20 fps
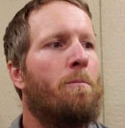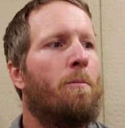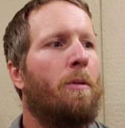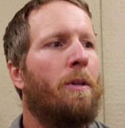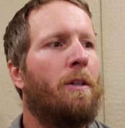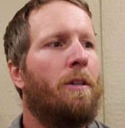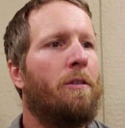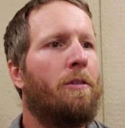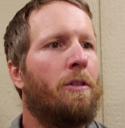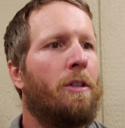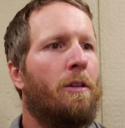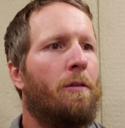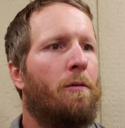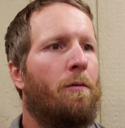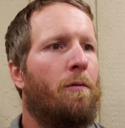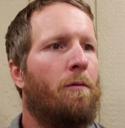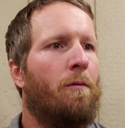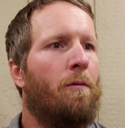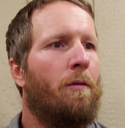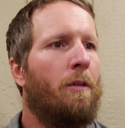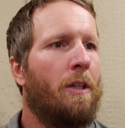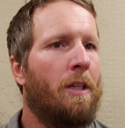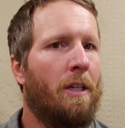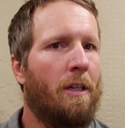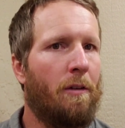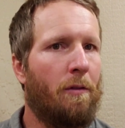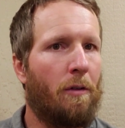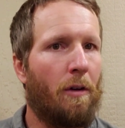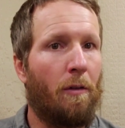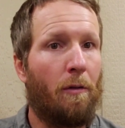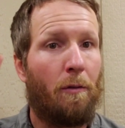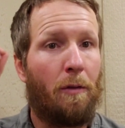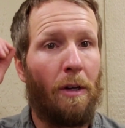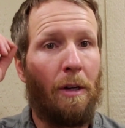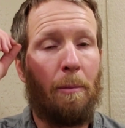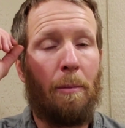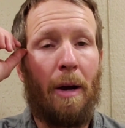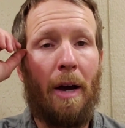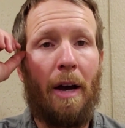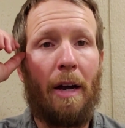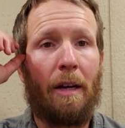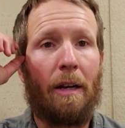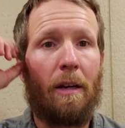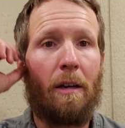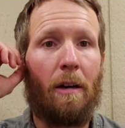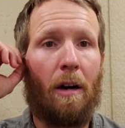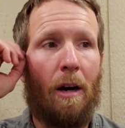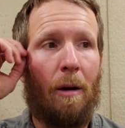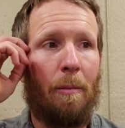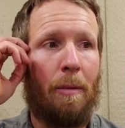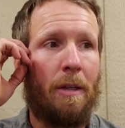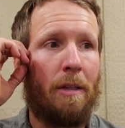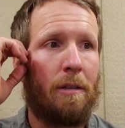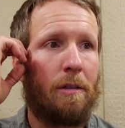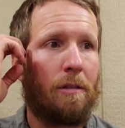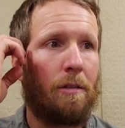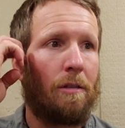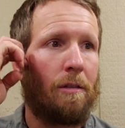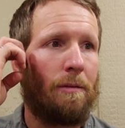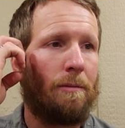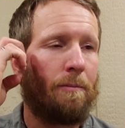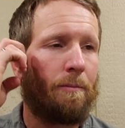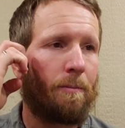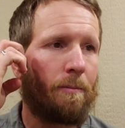Please leave feedback, comments.